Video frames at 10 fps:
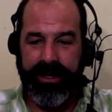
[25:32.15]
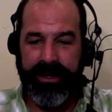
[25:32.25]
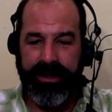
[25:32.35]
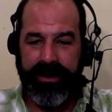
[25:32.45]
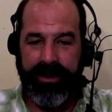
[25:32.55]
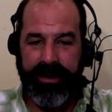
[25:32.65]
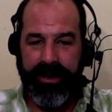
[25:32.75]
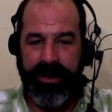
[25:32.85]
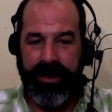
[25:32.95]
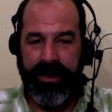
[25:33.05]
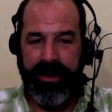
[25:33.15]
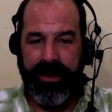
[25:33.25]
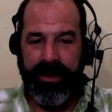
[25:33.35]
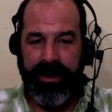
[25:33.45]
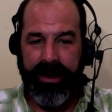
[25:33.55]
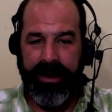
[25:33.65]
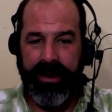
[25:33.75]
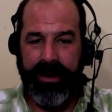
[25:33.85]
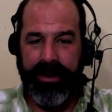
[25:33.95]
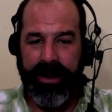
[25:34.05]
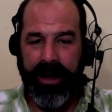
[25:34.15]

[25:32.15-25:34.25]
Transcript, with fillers: I agree. Uh,